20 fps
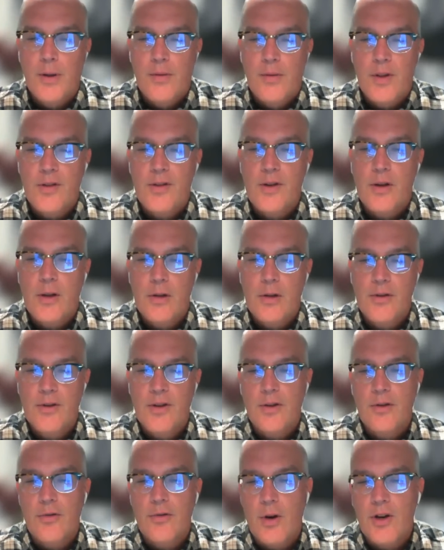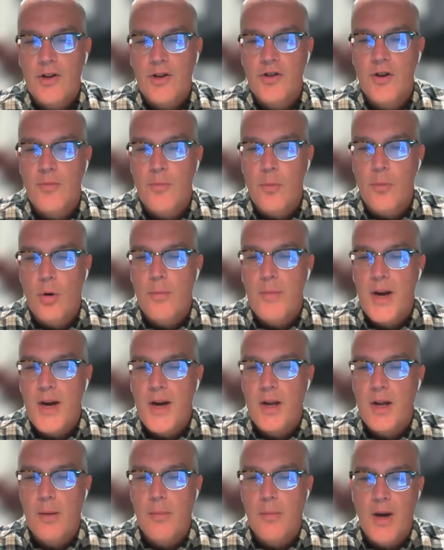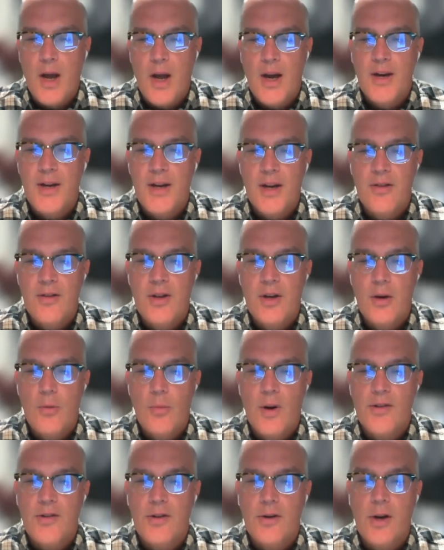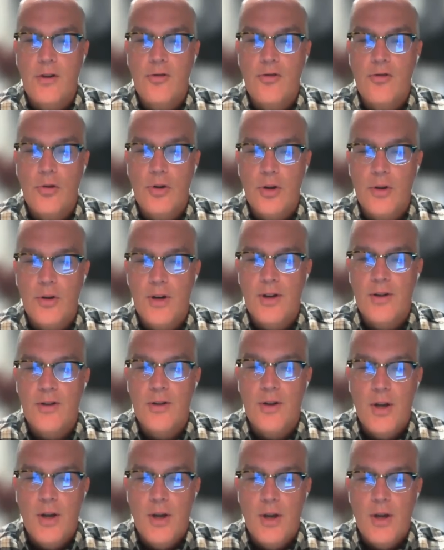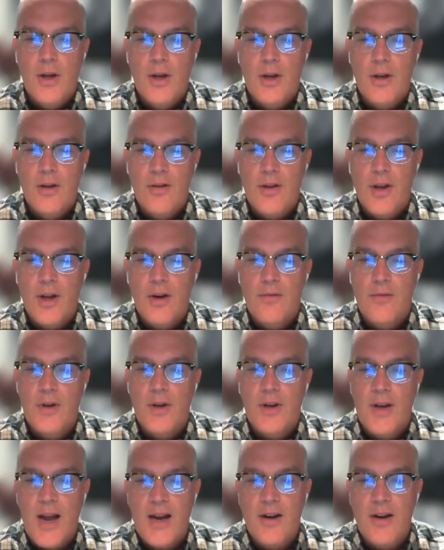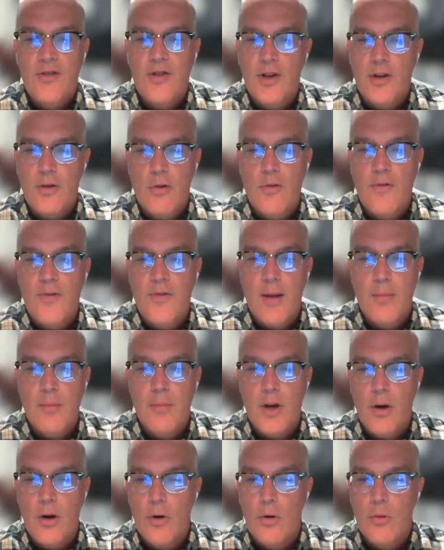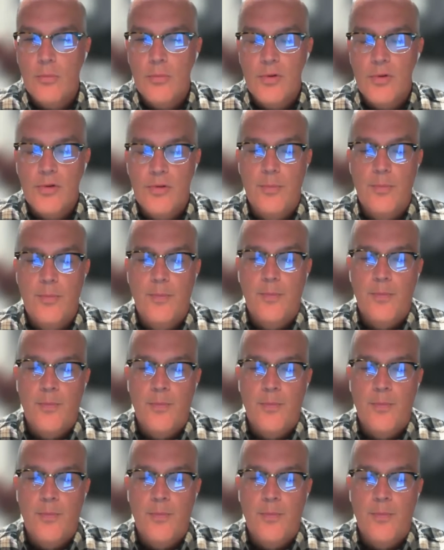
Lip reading: This includes construction of more medium and high density residential units instead of detached single-family homes.